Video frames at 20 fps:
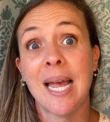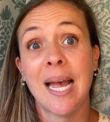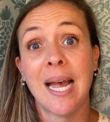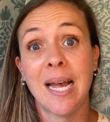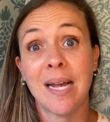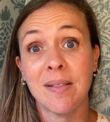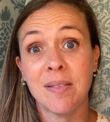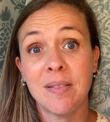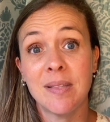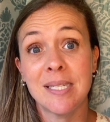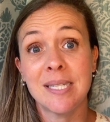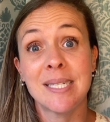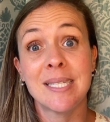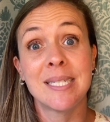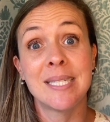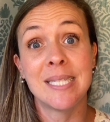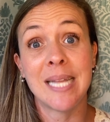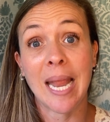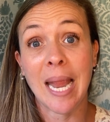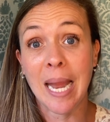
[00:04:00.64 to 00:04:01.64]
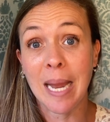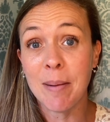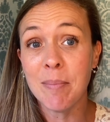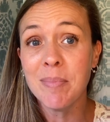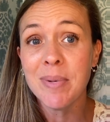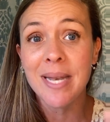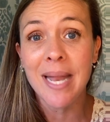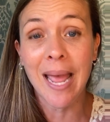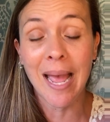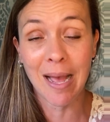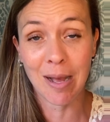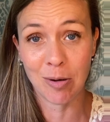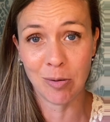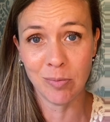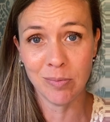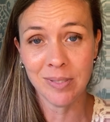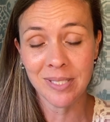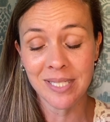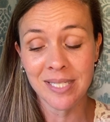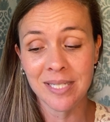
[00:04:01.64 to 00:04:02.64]
had the same
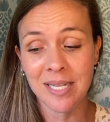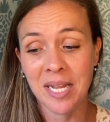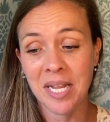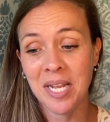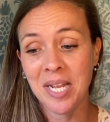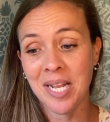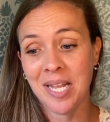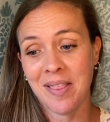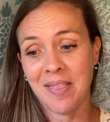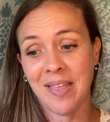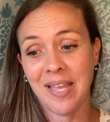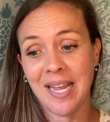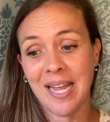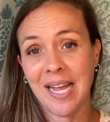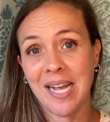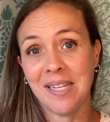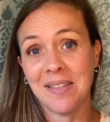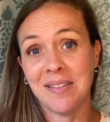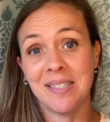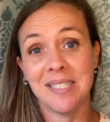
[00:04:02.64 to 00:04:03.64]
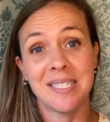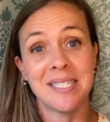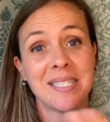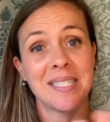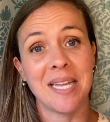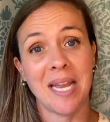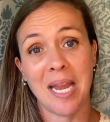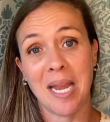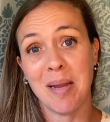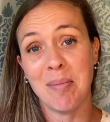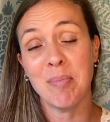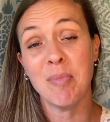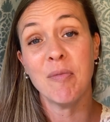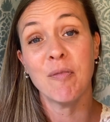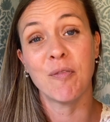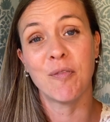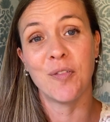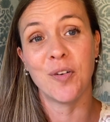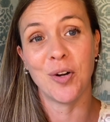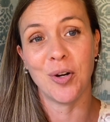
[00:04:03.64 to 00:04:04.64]
nouns, they had the same
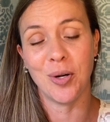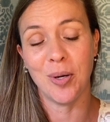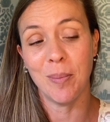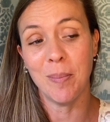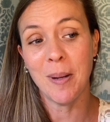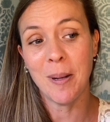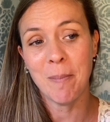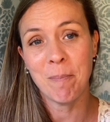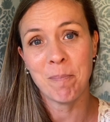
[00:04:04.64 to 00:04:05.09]
verb,